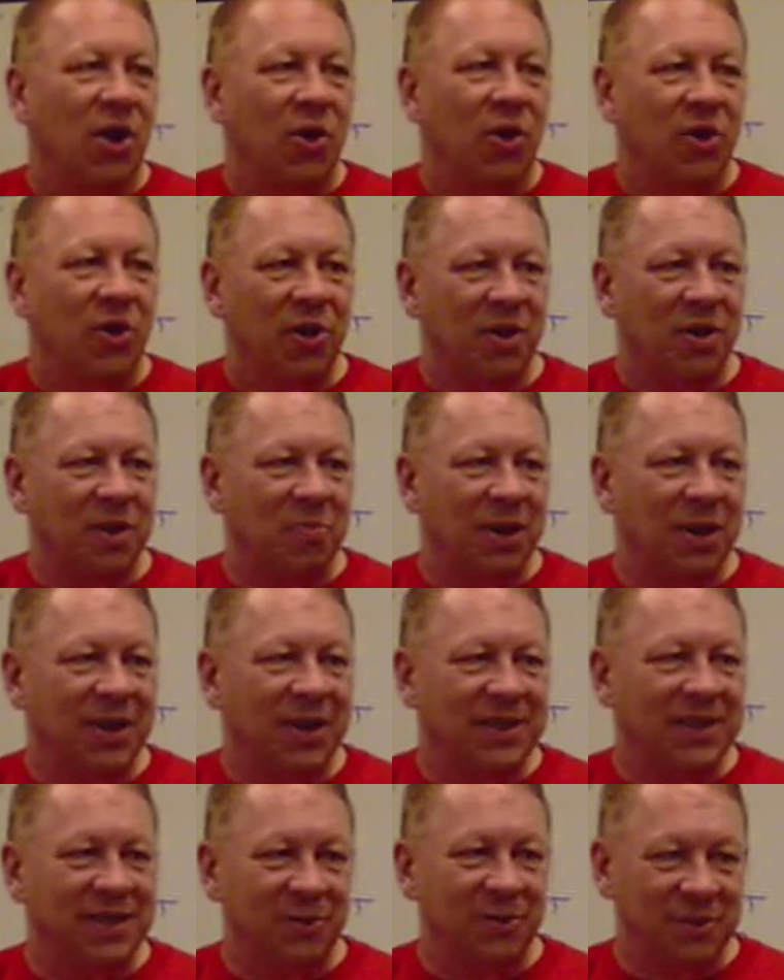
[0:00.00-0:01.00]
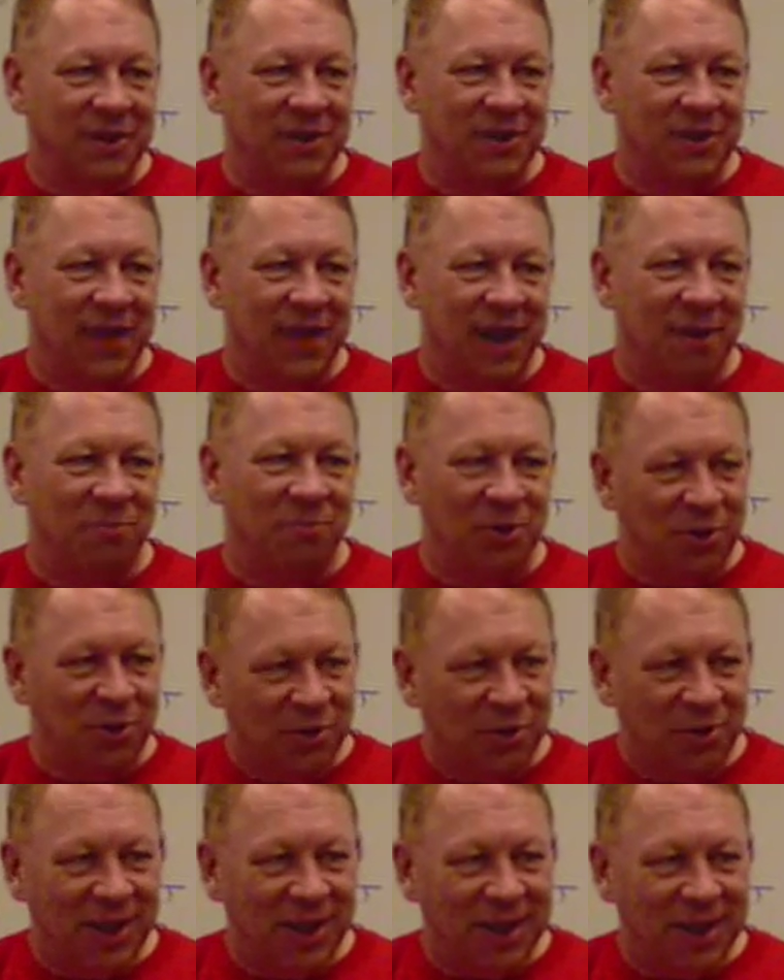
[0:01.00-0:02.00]
The only place that was set up to do
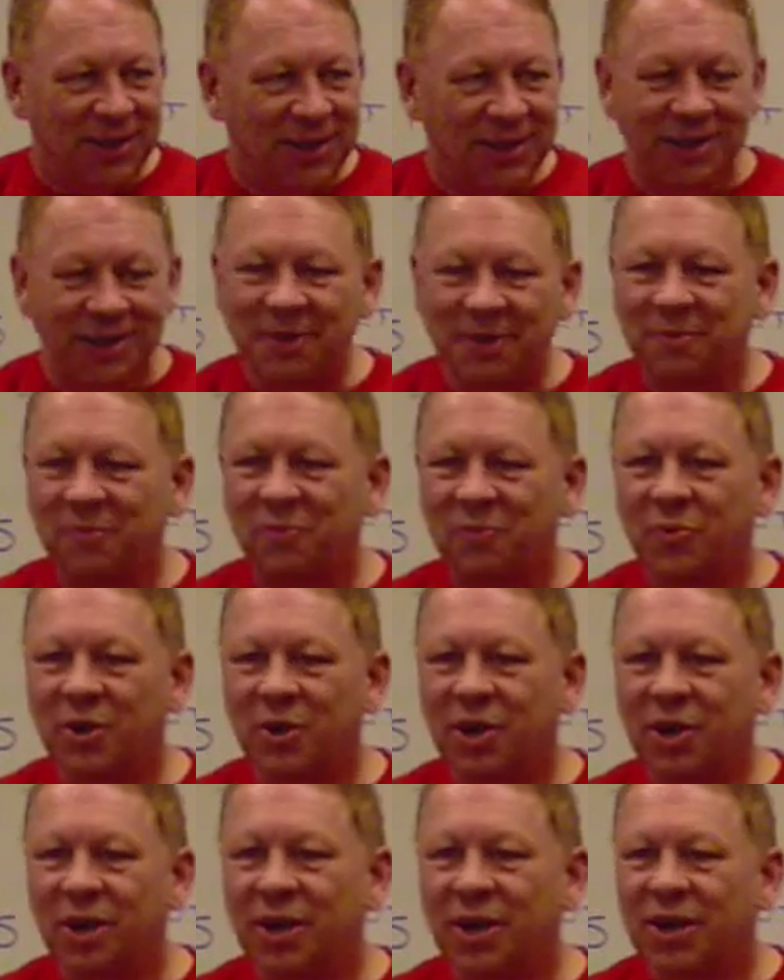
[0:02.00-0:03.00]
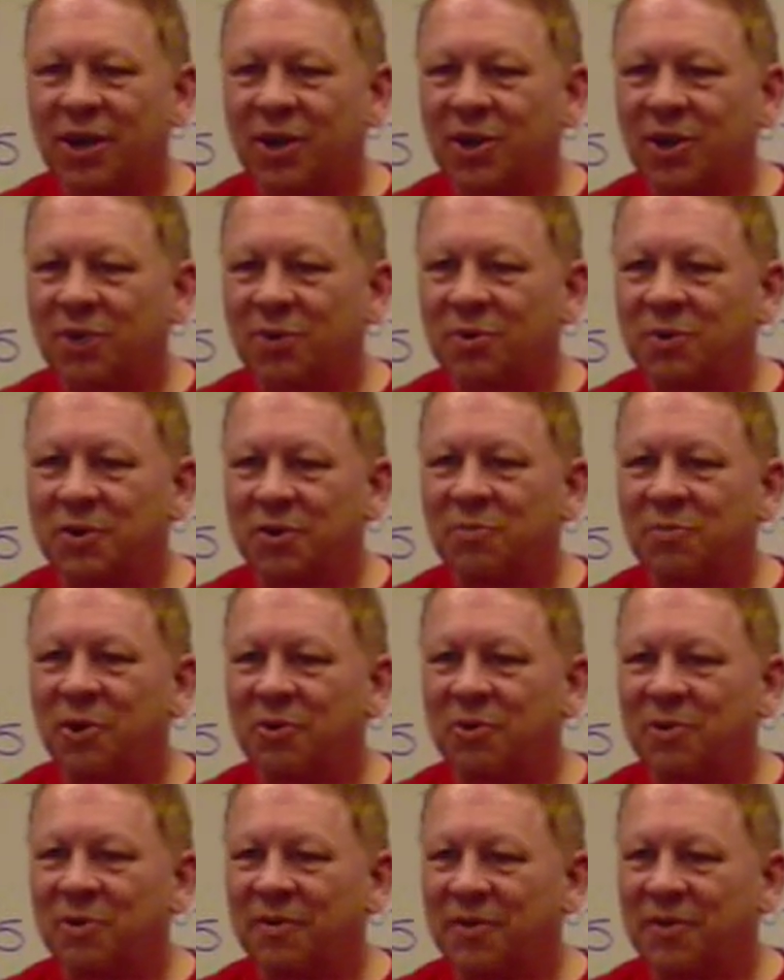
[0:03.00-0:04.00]
this was the
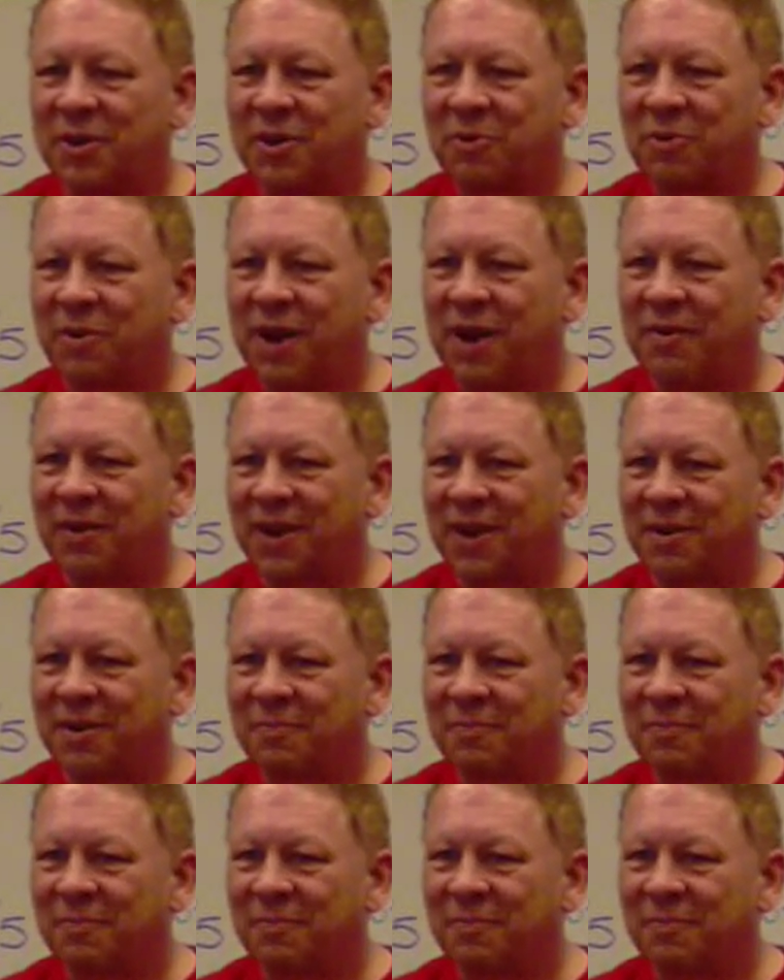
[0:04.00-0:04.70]
Bureau of Engraving.